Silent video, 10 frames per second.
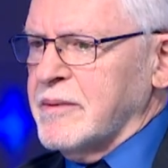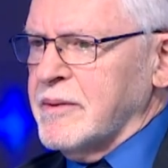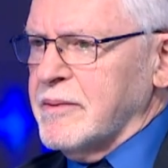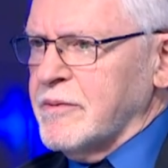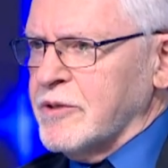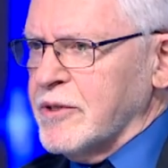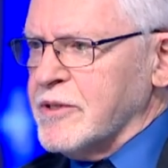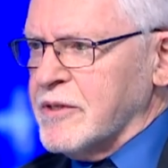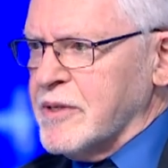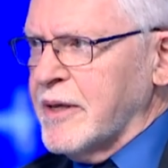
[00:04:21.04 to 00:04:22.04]
which is
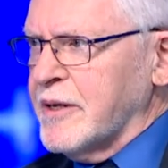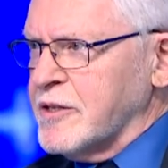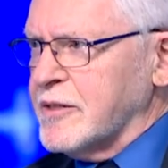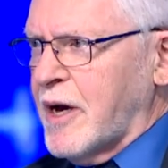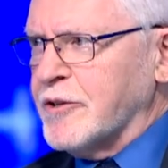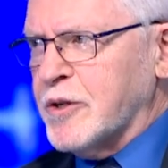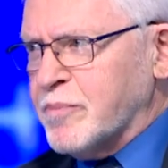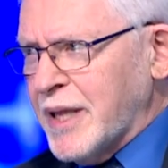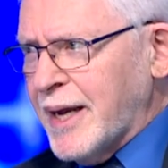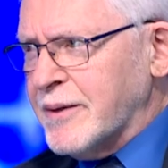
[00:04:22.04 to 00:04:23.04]
to say, this is how she
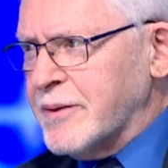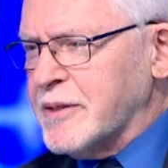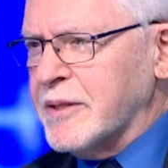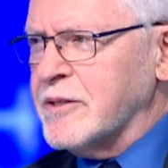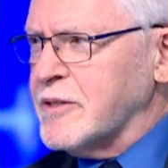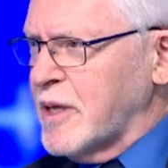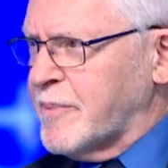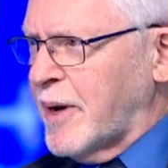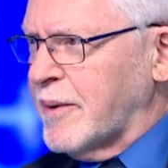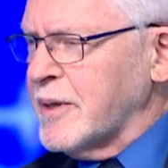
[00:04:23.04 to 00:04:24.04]
planned, it didn't
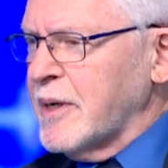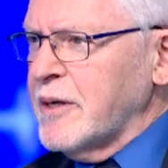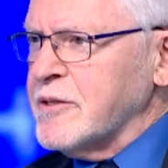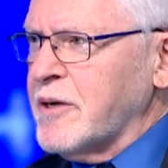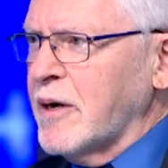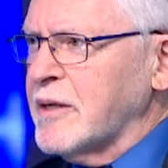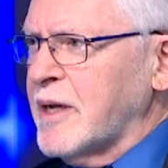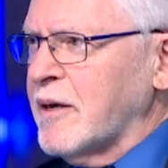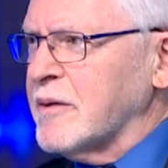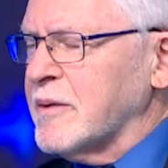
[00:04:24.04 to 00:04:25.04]
slip out. Started
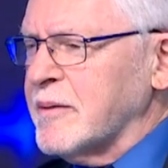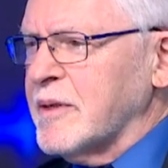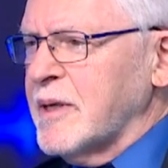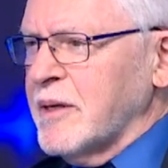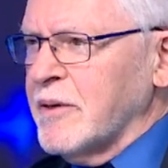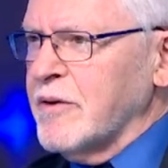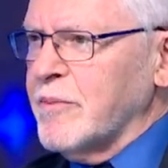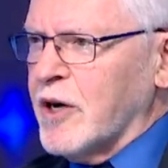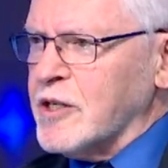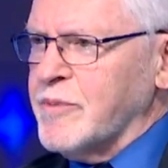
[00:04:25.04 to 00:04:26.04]
out her
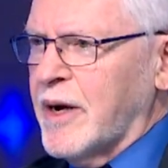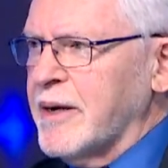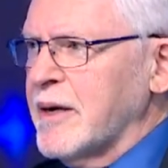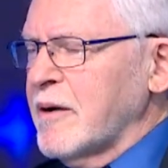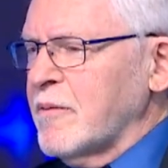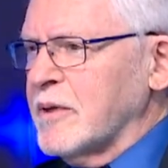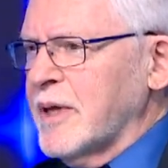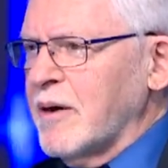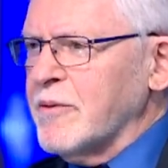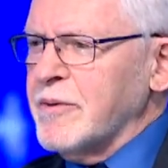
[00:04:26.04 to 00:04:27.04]
remarks by, well,
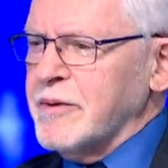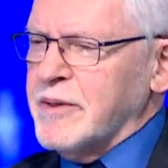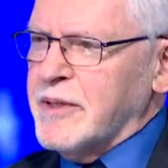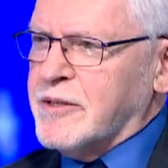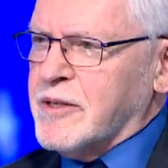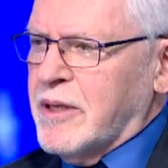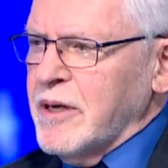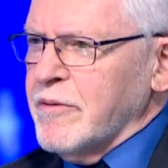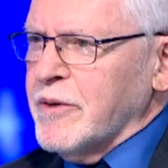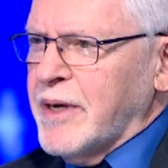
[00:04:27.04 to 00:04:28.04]
now it's
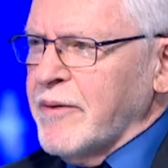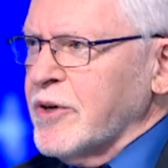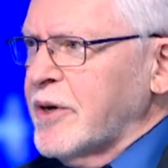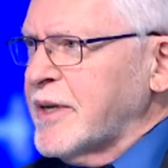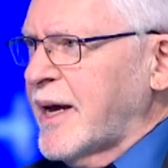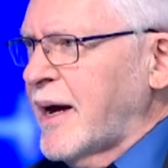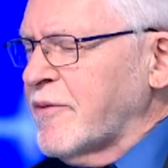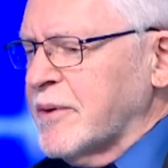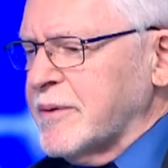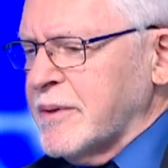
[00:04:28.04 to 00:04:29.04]
clear we're never going to have
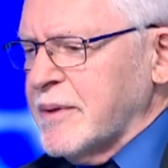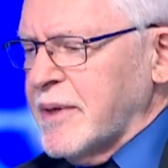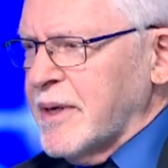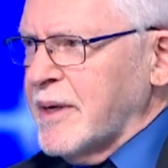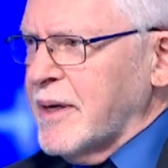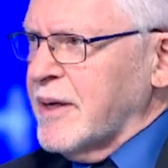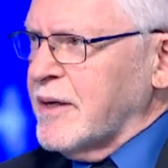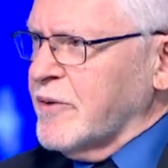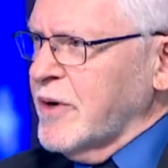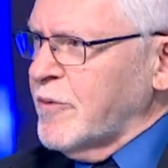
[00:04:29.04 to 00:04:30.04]
an
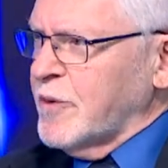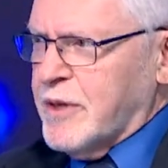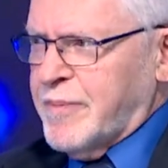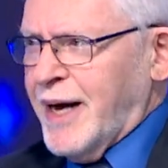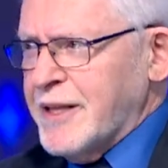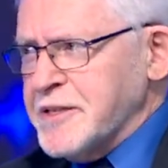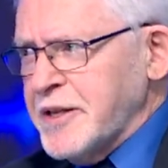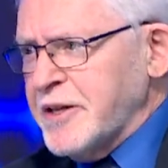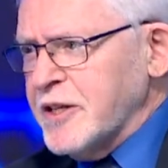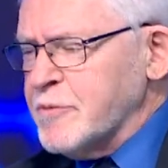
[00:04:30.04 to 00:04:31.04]
agreement with the
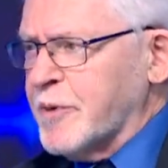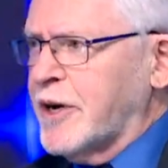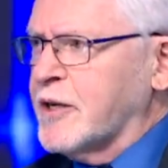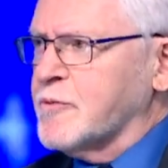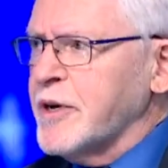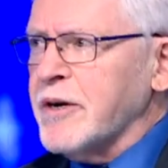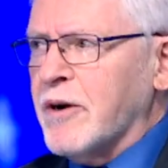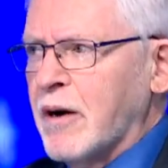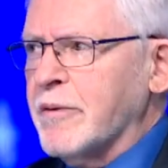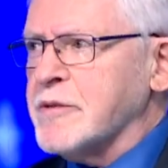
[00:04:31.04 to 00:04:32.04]
Palestinians because we're
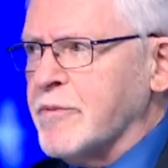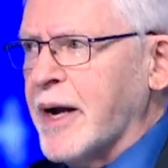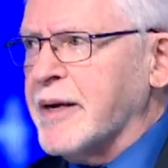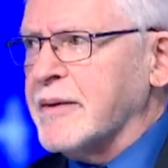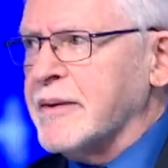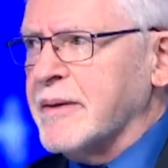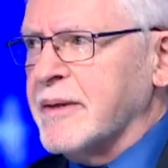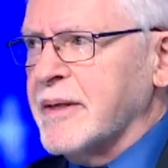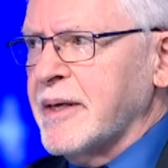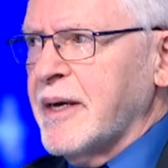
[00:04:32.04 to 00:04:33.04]
always right.
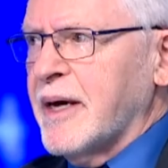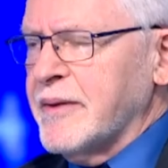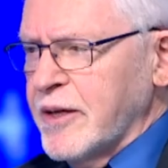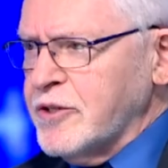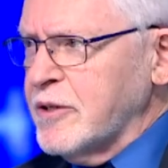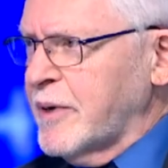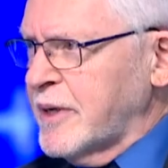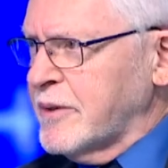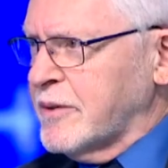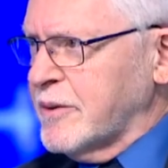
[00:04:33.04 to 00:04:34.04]
And then she
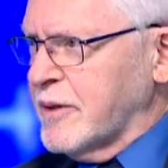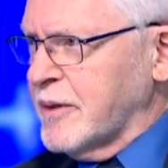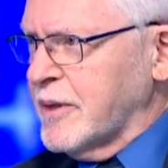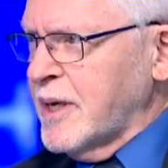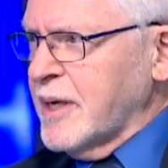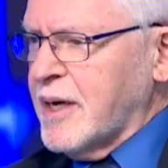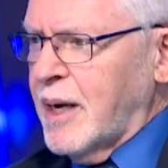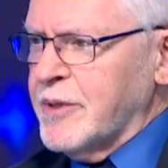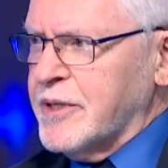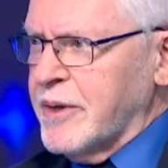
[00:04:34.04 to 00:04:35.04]
went into her
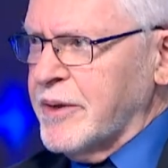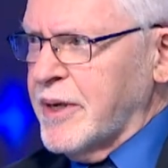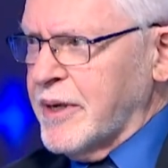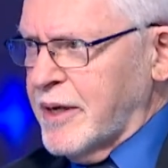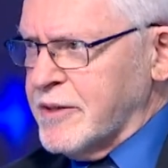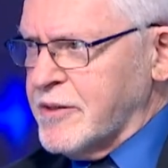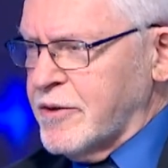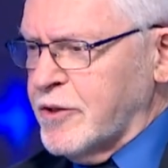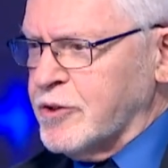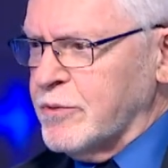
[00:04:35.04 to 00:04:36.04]
commentary against judicial